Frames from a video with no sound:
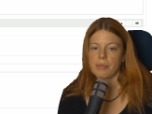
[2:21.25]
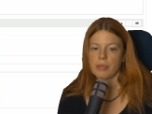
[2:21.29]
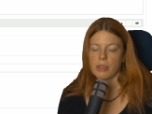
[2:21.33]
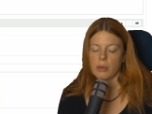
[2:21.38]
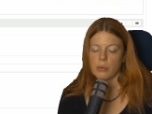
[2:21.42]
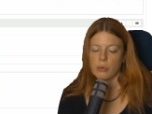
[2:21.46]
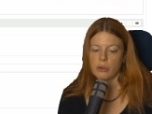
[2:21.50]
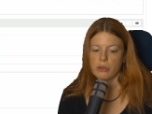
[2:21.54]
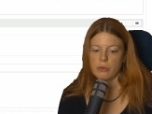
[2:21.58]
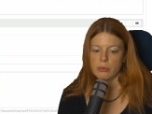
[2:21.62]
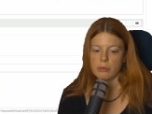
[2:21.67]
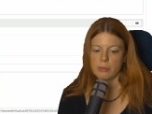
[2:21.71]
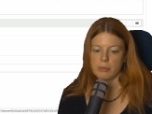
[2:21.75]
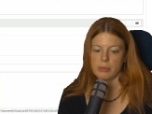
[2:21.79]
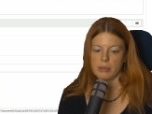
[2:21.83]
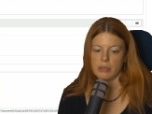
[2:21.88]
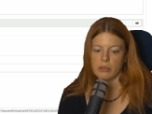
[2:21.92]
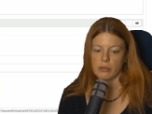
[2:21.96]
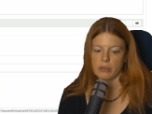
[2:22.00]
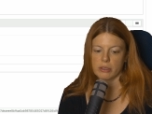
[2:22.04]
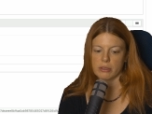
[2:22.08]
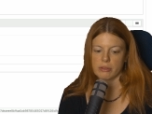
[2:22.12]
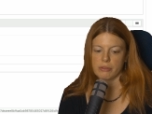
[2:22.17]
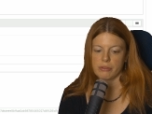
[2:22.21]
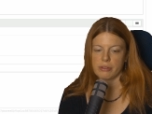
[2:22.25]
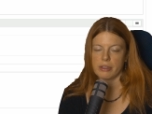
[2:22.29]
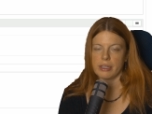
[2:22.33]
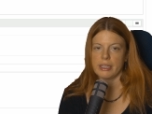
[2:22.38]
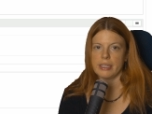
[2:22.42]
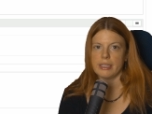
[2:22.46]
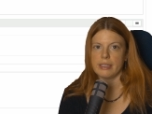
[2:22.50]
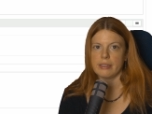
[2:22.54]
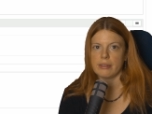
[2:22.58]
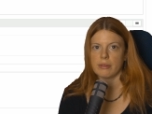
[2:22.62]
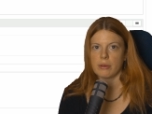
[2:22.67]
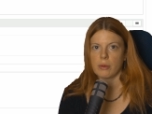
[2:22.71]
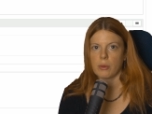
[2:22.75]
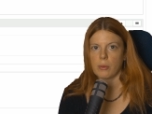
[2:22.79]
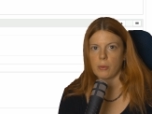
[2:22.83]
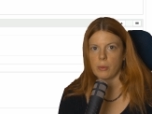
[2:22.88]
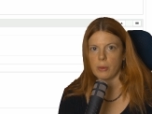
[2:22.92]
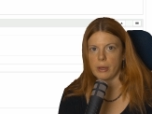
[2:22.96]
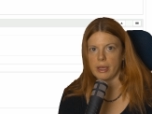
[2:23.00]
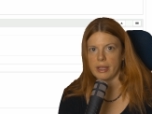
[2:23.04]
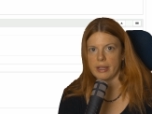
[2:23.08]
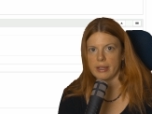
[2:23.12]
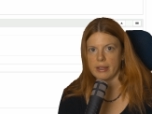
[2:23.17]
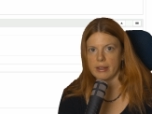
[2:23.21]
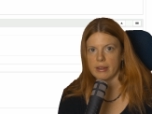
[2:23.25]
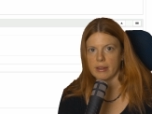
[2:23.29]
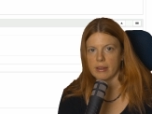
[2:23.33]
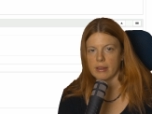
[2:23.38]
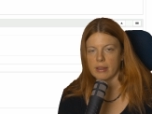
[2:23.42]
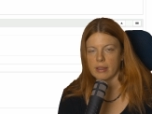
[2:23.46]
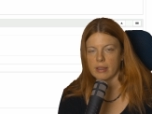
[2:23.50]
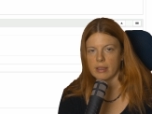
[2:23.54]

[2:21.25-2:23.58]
which will be notified when